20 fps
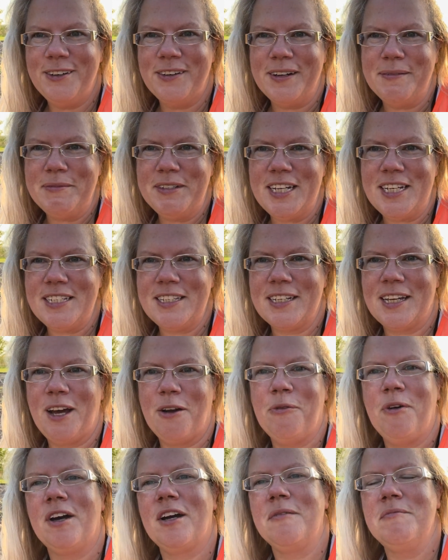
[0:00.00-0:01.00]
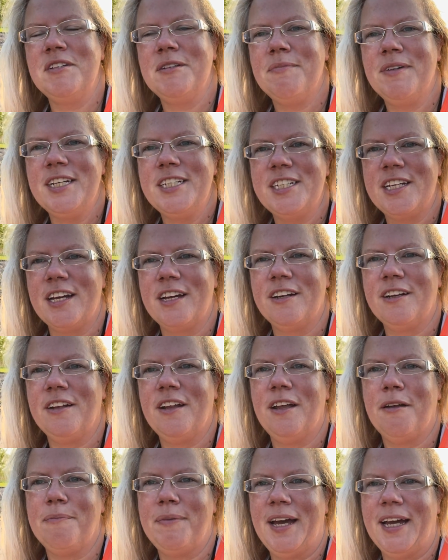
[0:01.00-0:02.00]
I'm Jessica. Welcome to my channel,
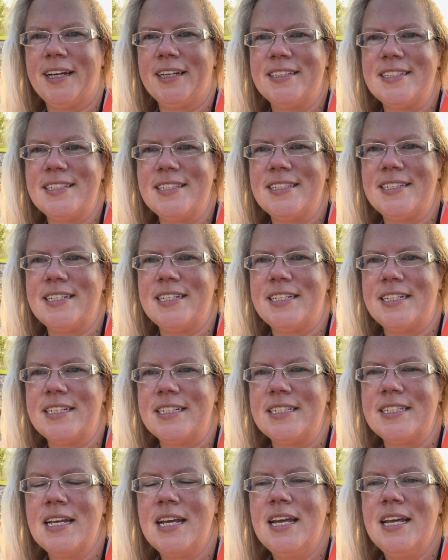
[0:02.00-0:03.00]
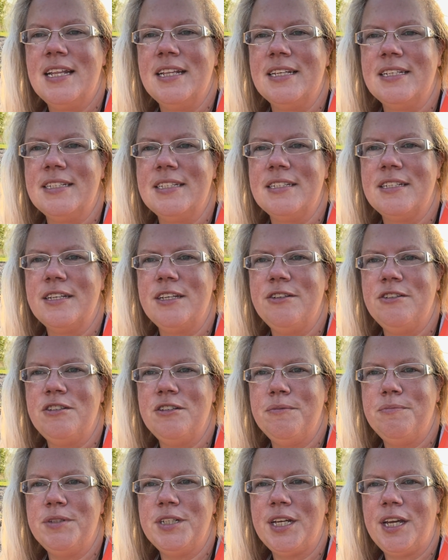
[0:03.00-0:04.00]
Alpacas and Stitches. This is a
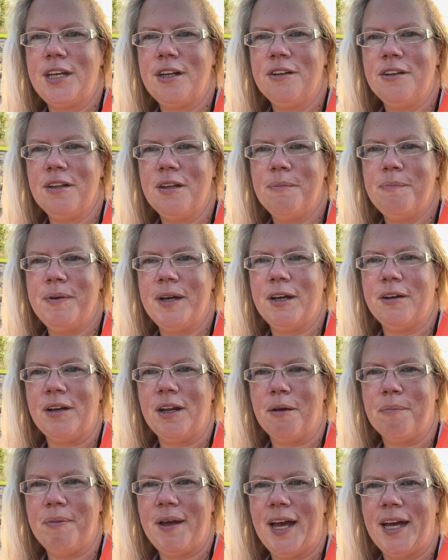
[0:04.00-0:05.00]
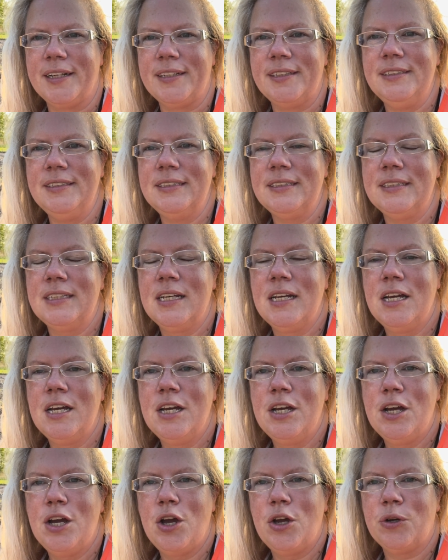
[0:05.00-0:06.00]
YouTube channel about alpacas,
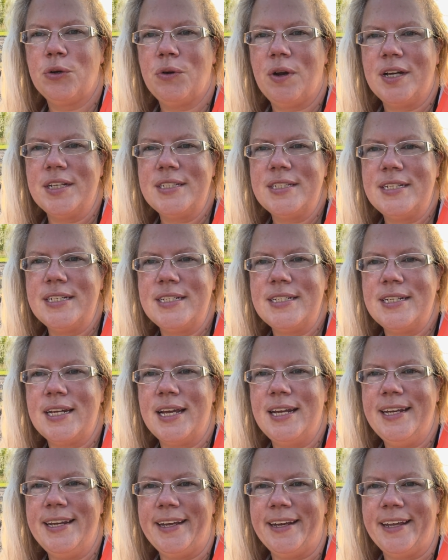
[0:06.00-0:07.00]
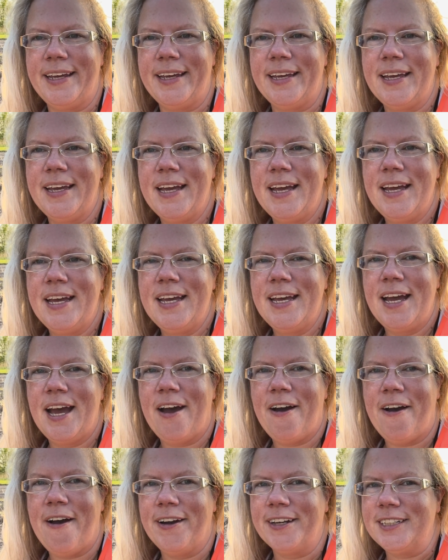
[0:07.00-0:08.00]
cross stitch, and knitting.
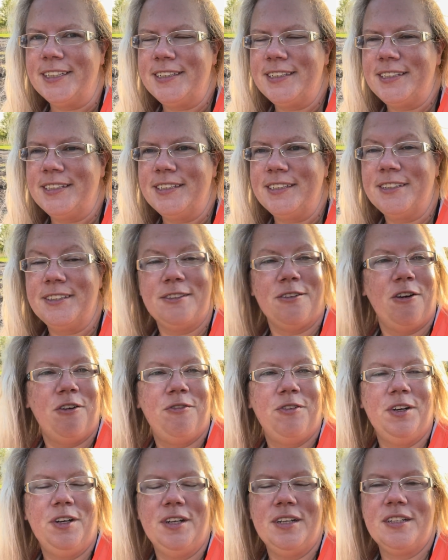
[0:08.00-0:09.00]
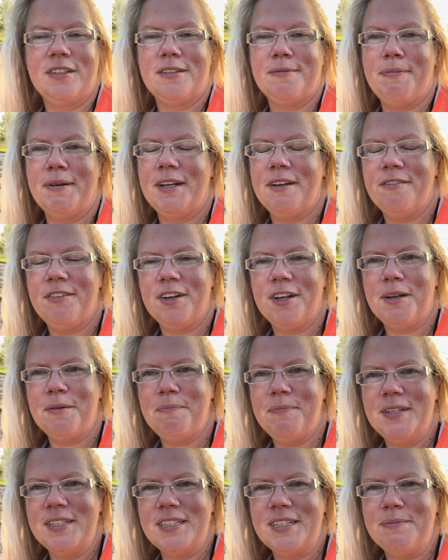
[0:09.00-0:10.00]
August is over. It's been a very
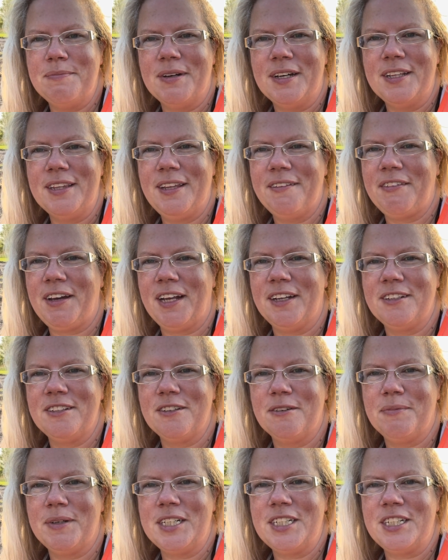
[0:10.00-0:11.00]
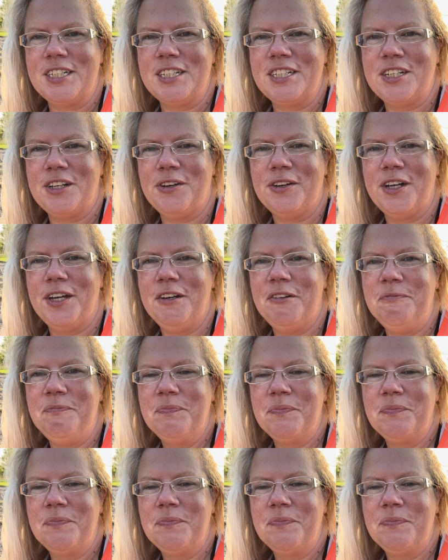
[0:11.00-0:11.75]
busy month. I've got so much to show you.